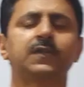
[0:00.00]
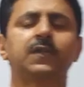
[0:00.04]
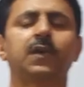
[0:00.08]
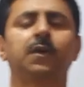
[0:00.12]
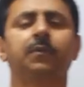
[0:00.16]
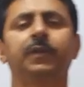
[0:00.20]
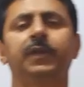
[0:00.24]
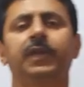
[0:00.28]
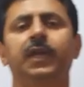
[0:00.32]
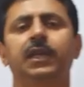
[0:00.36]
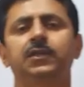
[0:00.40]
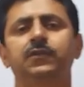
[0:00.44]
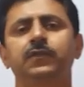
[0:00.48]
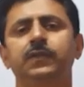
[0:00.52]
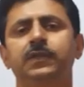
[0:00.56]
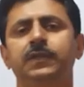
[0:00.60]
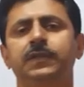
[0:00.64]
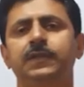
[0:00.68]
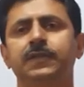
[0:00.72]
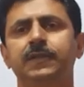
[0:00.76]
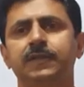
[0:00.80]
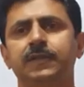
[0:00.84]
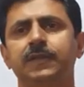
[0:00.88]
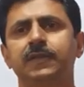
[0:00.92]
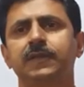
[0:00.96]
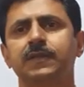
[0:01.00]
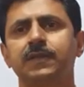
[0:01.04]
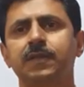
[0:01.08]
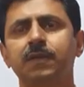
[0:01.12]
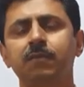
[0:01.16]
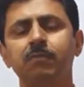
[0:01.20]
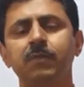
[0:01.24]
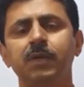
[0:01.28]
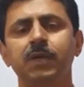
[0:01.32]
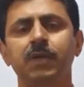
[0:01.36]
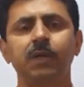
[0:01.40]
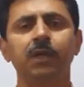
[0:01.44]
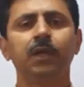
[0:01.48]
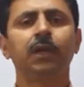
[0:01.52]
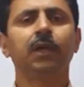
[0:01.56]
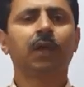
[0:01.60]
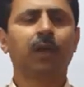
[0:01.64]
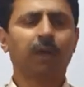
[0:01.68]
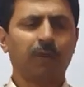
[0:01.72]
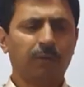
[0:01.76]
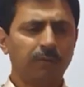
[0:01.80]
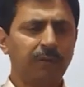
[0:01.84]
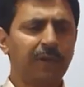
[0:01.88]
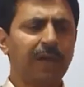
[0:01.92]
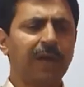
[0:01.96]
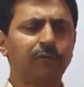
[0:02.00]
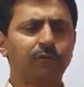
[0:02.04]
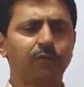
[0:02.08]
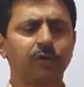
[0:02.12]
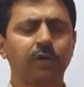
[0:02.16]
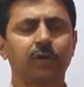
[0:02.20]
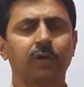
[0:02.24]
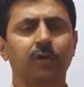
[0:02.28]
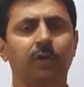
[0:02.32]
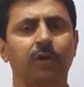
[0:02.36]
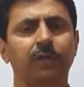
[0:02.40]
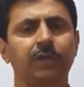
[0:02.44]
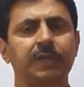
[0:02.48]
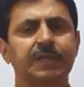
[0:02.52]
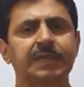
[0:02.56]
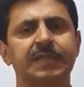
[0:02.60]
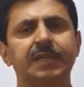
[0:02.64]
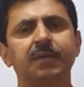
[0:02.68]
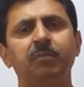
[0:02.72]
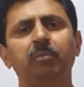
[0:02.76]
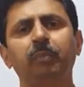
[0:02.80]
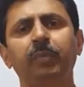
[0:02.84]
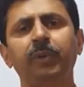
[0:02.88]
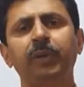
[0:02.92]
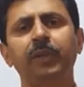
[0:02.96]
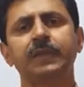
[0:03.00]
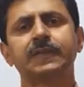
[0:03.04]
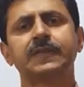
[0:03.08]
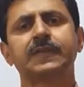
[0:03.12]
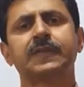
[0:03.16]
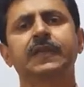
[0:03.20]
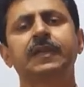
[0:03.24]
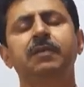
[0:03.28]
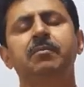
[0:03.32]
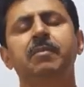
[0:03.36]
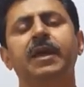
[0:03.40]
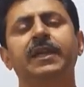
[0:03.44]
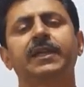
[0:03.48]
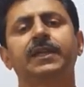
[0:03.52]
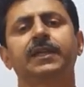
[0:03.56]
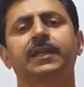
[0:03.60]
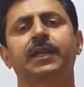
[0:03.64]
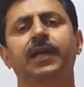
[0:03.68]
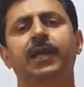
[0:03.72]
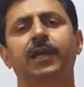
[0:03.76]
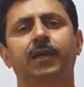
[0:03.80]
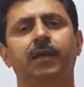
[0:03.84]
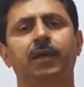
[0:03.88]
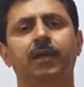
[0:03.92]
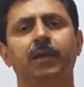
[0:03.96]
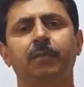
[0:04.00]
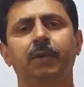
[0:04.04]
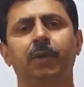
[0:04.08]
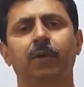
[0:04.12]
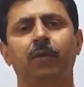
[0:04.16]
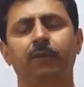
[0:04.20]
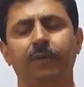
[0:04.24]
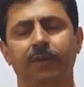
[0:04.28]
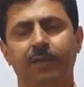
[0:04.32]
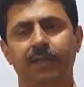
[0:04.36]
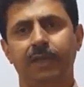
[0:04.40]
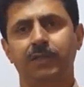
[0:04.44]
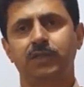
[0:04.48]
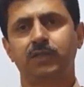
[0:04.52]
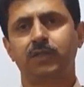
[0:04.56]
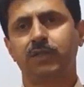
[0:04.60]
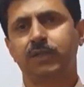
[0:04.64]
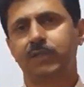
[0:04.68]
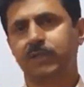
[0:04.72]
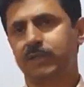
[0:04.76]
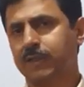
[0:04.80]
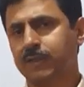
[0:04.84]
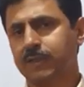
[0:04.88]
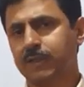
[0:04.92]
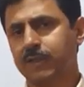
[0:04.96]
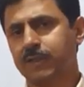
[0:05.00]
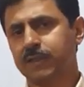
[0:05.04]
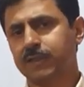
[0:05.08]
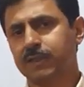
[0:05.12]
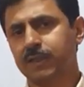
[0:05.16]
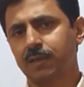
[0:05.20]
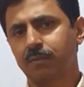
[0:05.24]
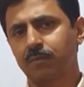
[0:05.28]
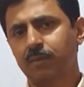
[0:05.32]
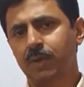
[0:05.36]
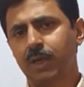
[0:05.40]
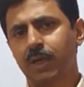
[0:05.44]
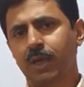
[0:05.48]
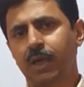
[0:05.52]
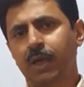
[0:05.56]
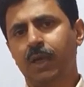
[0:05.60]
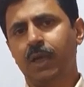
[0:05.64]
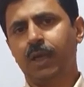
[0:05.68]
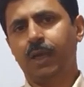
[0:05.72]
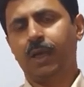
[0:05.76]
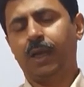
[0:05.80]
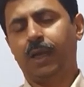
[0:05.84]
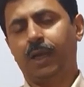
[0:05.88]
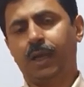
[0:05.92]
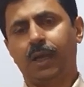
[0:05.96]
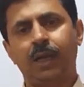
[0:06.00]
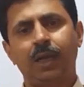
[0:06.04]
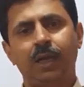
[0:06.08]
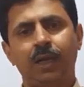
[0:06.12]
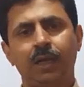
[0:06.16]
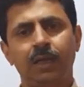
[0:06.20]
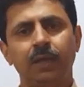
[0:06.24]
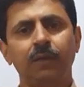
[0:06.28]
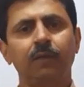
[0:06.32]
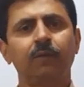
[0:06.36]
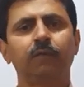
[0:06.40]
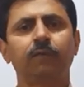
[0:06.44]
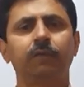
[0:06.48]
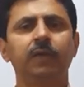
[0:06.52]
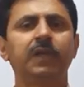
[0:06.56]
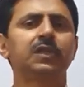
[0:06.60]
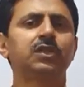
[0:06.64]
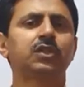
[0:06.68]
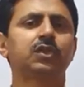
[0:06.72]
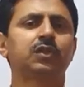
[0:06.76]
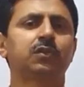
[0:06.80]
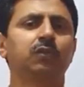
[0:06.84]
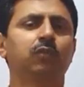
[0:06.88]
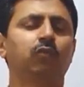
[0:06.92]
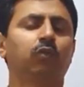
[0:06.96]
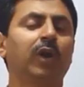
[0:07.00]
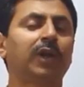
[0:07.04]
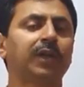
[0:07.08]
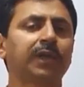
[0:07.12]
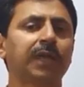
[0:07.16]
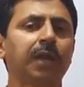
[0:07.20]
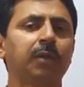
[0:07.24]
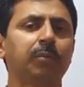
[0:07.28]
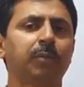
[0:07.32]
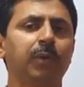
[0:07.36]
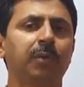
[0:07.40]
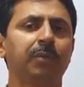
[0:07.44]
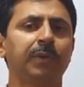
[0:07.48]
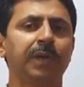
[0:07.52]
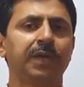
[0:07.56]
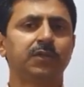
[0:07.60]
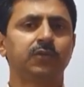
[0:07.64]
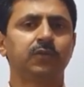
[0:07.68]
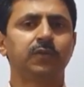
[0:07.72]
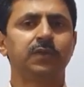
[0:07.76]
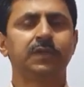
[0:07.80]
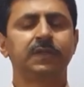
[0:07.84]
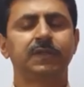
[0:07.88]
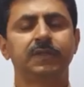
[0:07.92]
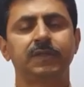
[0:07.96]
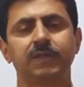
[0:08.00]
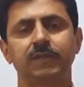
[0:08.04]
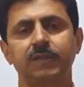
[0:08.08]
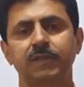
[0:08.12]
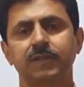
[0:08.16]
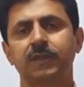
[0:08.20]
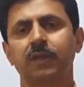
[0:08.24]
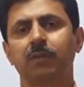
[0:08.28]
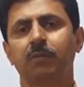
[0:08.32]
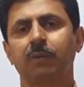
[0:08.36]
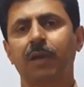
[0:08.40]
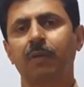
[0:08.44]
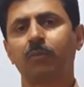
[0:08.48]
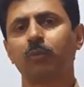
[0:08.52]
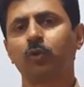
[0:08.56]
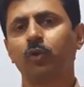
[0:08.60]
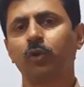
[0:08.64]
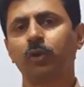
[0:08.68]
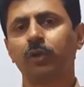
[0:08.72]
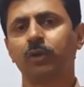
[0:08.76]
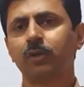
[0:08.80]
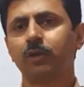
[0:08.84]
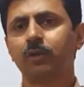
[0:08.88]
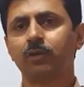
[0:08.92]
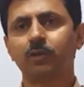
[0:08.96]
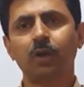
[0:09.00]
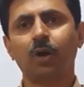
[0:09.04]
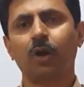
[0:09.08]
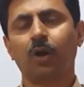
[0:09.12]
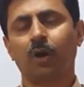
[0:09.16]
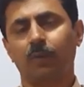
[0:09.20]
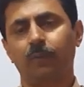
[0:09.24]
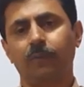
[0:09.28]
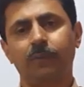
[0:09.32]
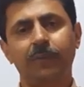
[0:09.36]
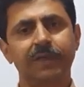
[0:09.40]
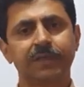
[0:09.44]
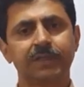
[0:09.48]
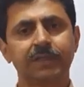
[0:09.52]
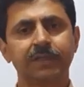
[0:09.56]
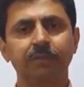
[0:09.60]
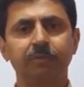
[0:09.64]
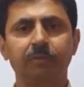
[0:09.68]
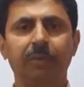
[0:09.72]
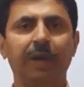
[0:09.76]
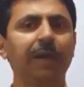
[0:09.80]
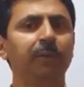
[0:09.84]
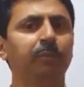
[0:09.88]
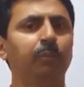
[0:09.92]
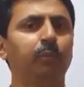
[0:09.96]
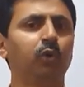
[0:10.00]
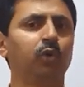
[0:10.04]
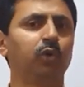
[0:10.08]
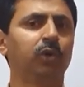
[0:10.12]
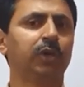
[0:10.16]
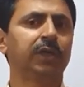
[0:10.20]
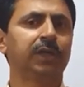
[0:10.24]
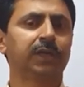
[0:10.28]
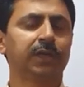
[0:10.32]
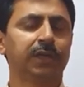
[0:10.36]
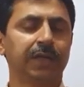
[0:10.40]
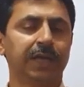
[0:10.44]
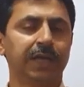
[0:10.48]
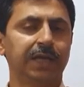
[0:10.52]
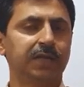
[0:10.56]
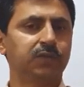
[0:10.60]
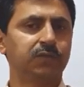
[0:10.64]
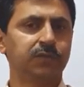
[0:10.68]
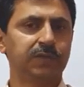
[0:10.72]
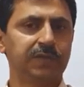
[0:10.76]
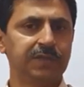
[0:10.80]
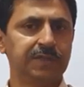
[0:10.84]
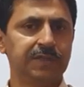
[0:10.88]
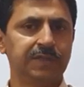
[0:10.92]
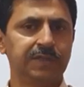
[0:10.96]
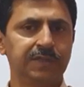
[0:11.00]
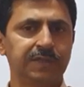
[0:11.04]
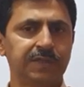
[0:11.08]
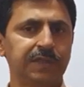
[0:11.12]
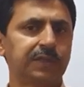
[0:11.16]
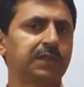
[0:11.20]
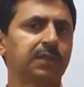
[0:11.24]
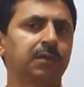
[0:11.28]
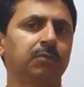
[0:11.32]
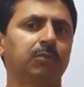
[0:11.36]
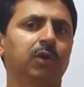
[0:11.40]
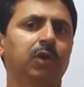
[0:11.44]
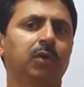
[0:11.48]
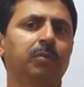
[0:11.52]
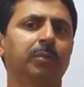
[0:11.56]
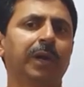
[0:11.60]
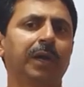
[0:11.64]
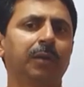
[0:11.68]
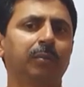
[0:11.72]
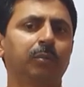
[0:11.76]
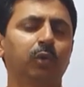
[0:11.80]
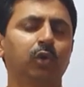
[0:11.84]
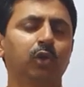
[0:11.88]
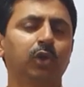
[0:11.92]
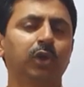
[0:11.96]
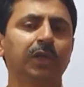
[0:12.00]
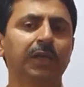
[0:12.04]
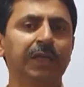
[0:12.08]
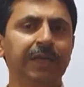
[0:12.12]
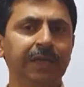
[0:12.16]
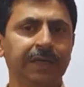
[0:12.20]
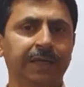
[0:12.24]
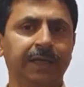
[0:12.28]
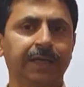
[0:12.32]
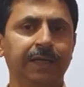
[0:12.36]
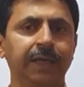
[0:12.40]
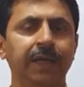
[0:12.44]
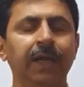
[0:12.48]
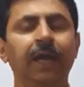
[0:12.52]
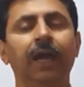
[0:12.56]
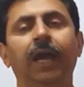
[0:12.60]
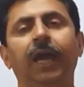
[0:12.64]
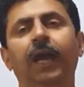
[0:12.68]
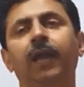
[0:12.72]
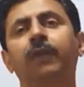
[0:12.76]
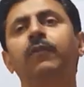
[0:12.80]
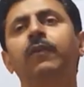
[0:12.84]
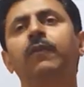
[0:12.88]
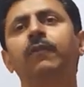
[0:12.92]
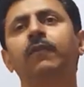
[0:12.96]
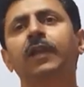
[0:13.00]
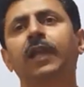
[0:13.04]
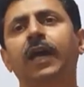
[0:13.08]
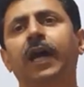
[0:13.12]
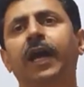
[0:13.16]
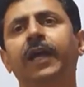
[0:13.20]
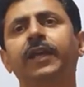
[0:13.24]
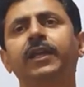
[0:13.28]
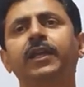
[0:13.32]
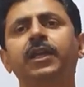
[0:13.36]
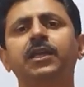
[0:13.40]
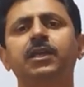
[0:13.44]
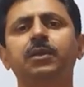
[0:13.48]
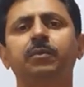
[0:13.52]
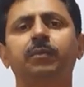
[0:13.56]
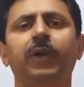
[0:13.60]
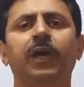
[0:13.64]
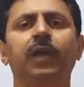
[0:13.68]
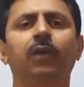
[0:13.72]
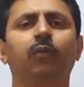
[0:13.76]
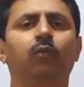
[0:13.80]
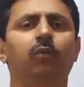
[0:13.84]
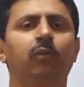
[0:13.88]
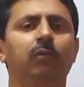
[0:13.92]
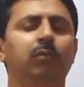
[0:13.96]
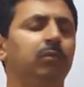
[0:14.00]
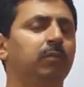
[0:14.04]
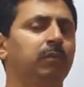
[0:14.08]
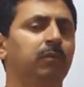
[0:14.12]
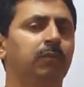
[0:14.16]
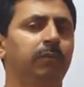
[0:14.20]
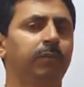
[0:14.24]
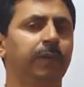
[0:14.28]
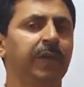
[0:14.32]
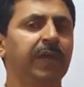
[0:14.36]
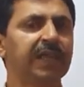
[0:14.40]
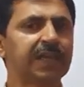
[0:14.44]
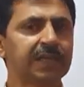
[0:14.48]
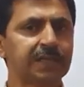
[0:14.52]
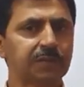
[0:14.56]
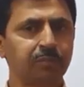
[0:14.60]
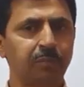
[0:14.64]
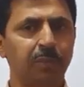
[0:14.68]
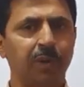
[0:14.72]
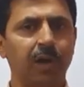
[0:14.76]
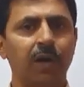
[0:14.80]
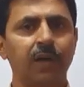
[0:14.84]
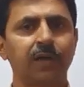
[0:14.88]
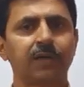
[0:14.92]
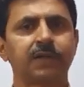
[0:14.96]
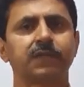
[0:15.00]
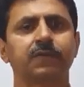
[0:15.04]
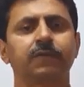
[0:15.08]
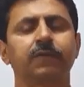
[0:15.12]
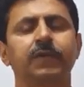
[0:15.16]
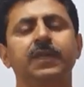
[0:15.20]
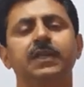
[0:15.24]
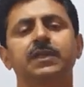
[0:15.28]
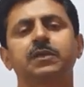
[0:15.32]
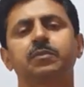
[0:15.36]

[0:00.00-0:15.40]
of an HVDC system, we have to draw the simple schematic diagram of an HVDC system, and what type of HVDC system I'm going to draw. Obviously bipolar HVDC system or bipolar link, and we will identify various parts, various